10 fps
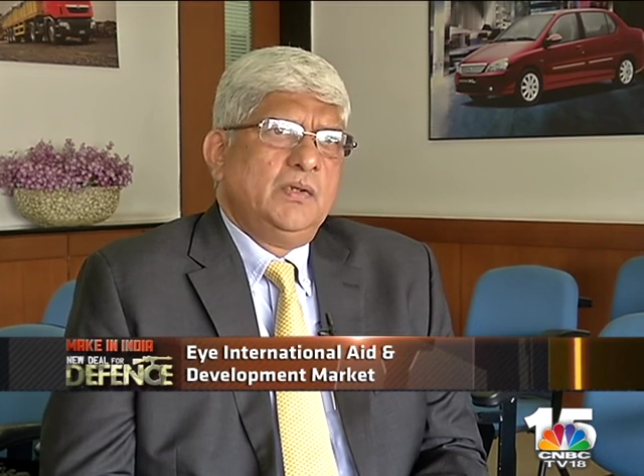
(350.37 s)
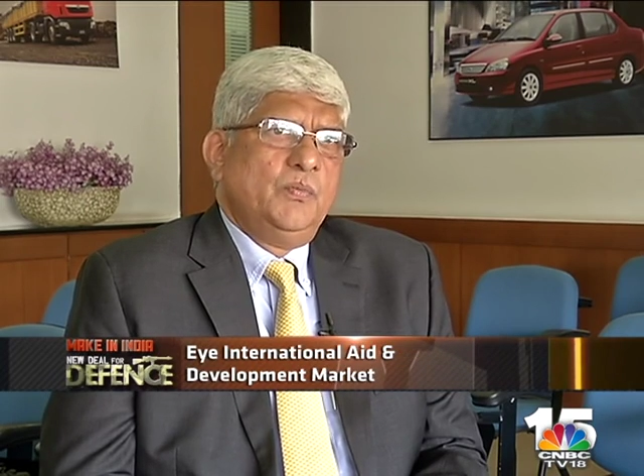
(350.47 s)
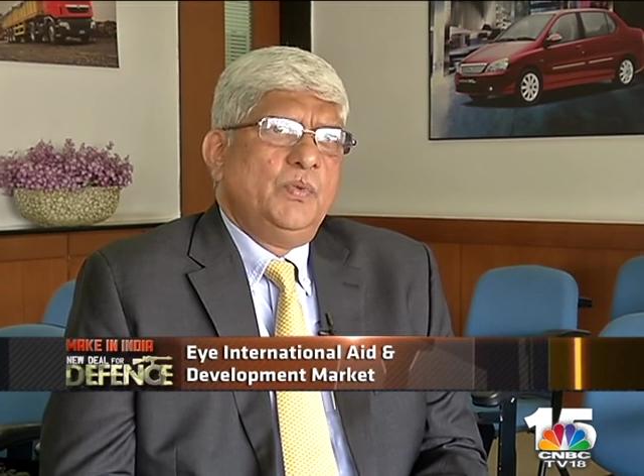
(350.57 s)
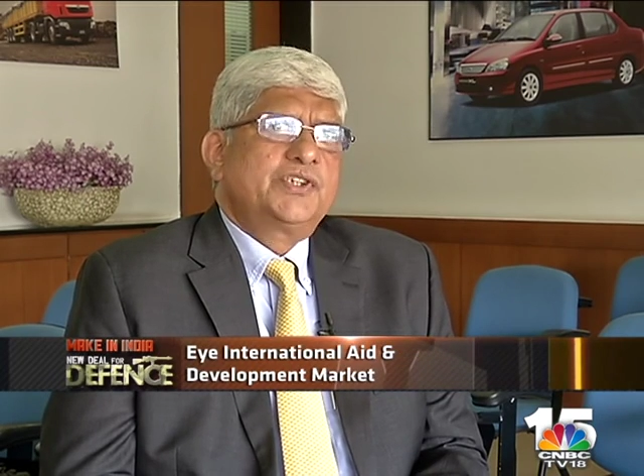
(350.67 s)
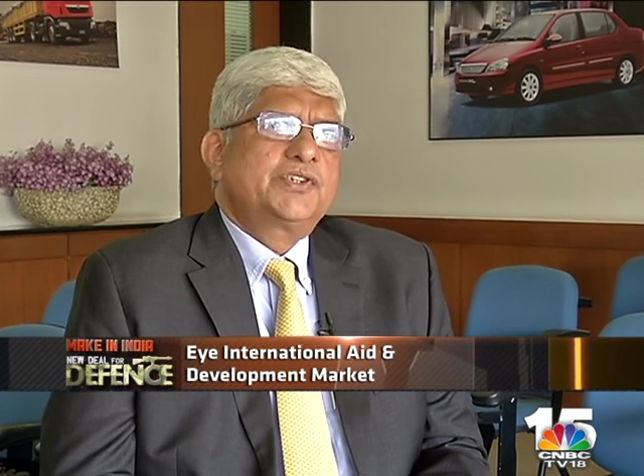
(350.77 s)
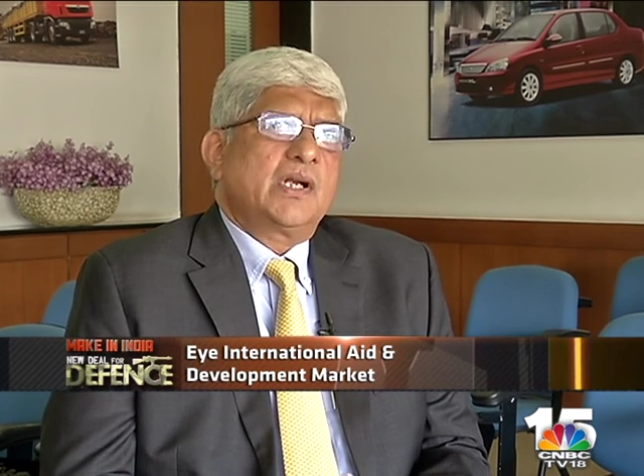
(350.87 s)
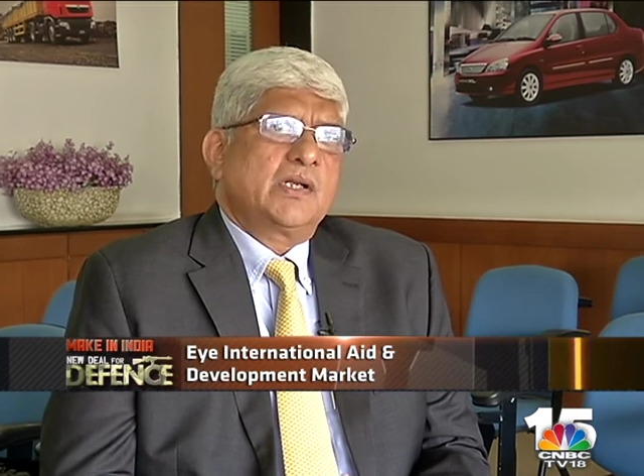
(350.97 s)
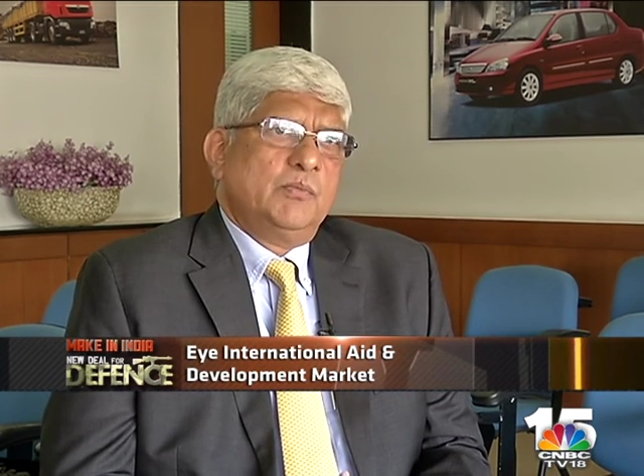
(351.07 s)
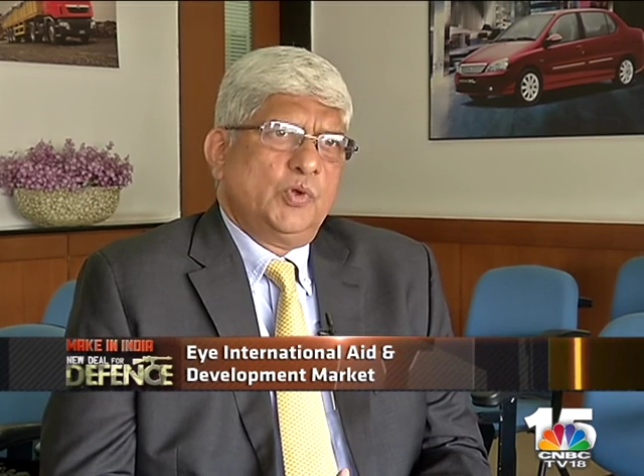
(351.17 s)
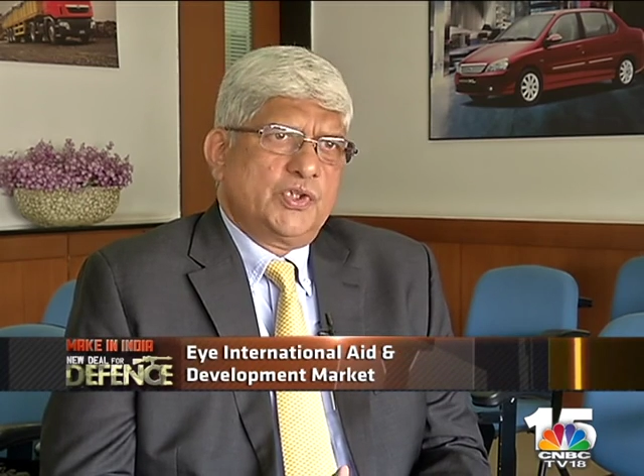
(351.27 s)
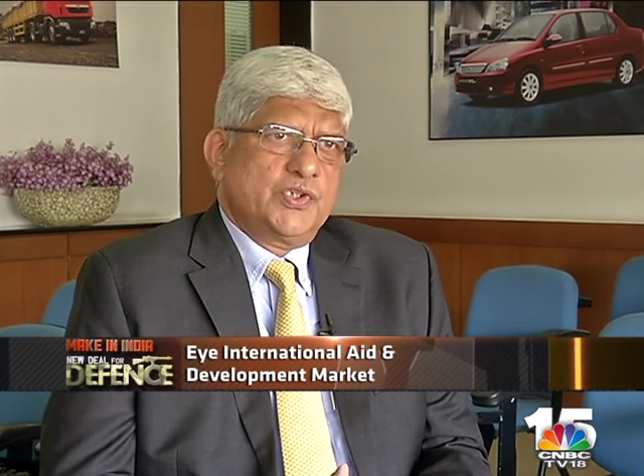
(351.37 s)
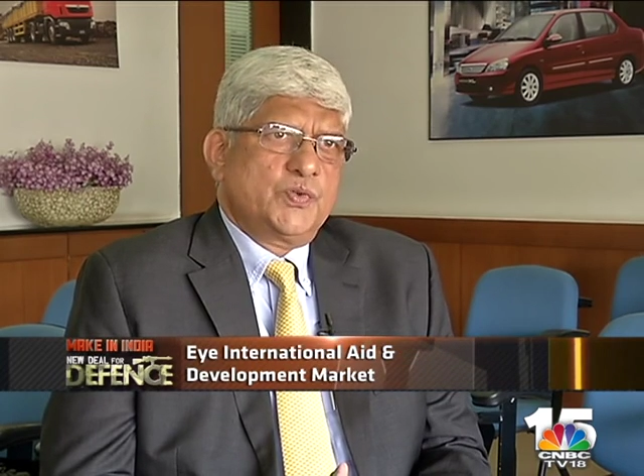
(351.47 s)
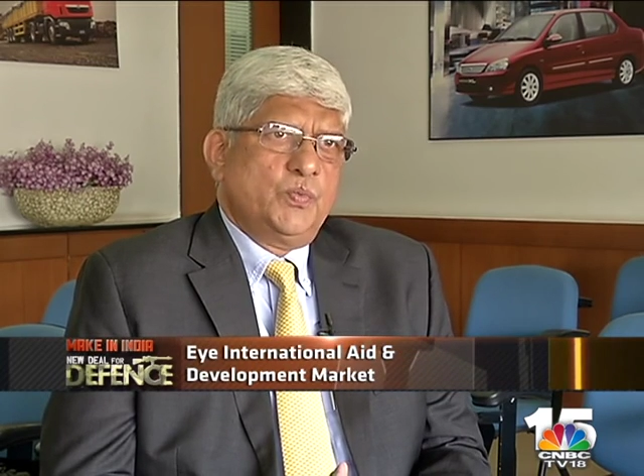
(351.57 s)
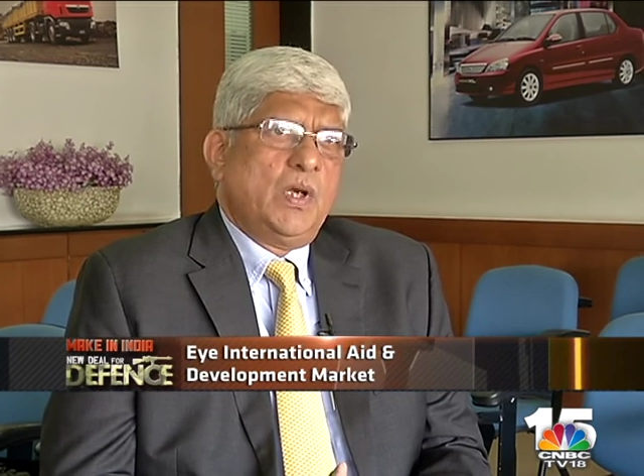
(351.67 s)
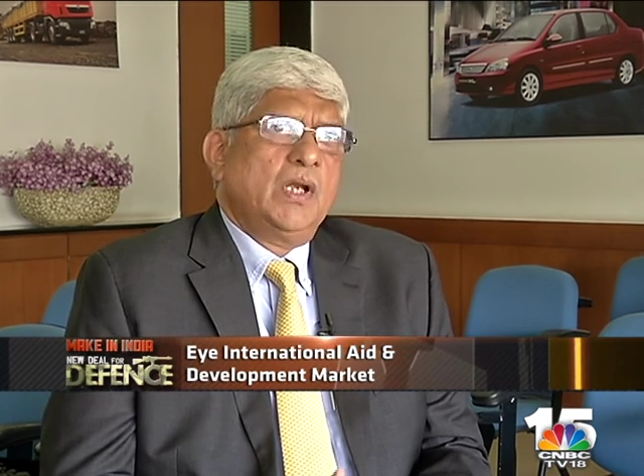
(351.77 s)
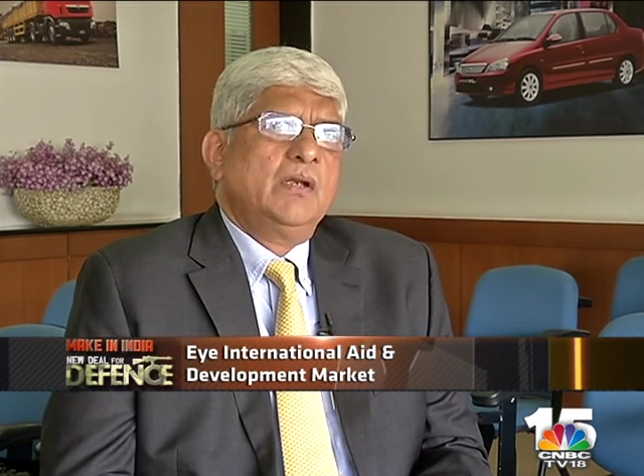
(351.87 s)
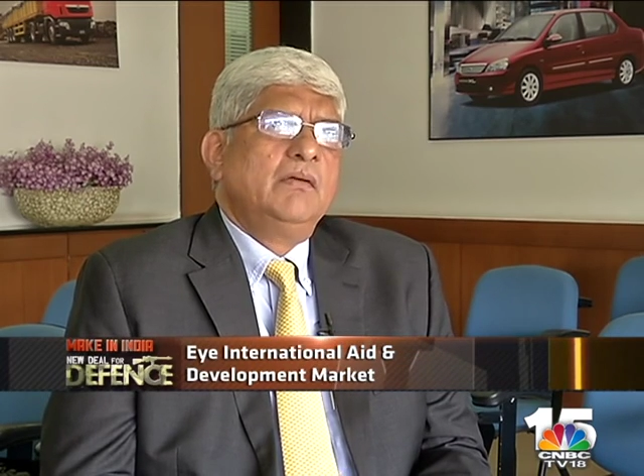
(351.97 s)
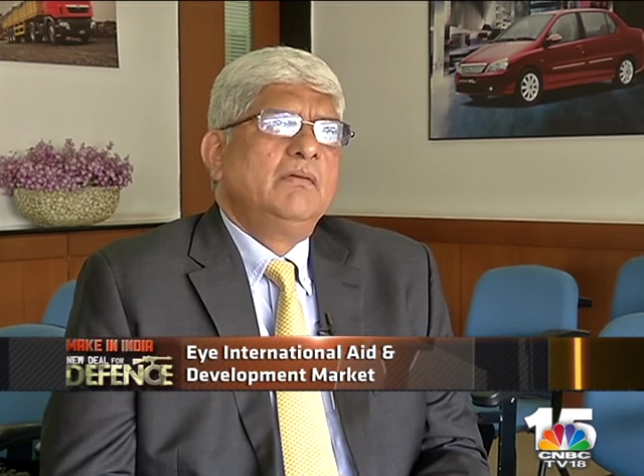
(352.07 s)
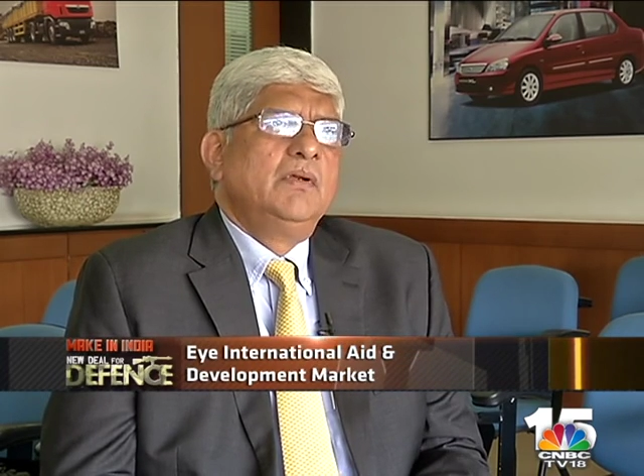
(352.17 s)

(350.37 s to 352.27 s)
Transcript: which Tata Motors won.